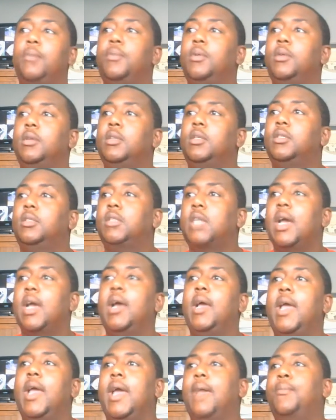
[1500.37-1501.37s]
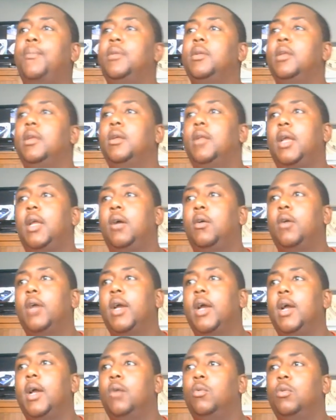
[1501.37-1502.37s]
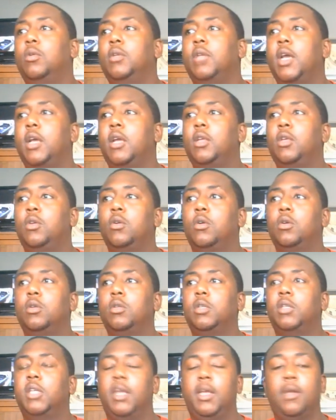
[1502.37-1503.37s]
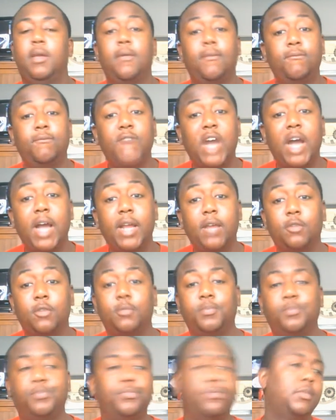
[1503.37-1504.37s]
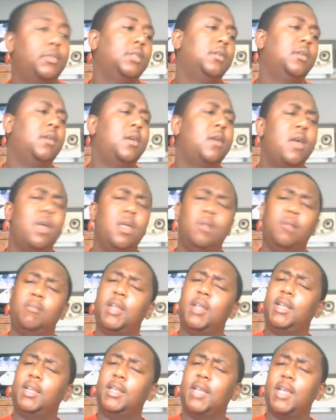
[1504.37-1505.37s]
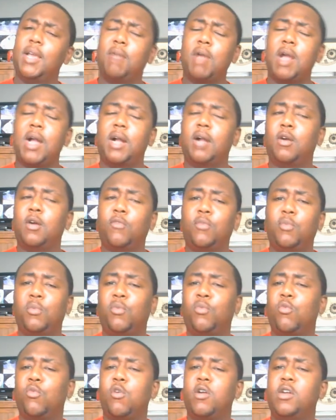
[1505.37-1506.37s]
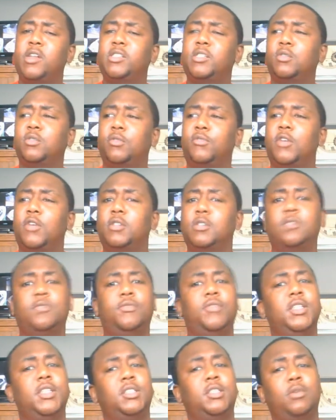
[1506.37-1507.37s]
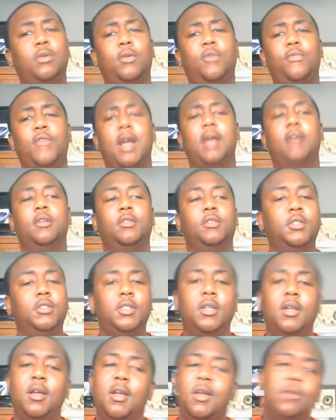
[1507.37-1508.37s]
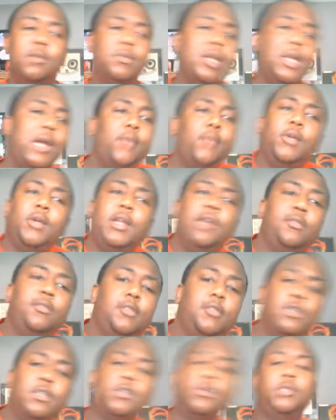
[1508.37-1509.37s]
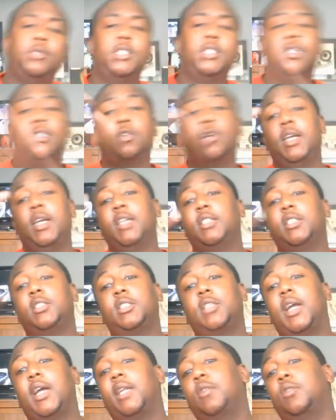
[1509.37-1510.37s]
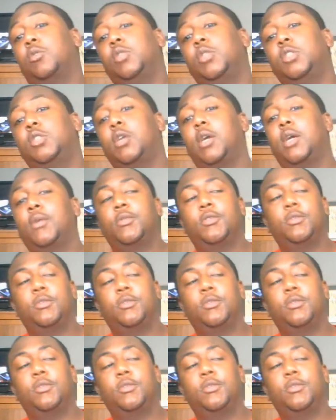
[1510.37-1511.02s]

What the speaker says: This is how it happened. They're like, okay, well now you're on a final. Like, damn, how I go from a warning to a first offense to a final? Like, whatever, you know what I'm saying? So I guess it's like three strike rule.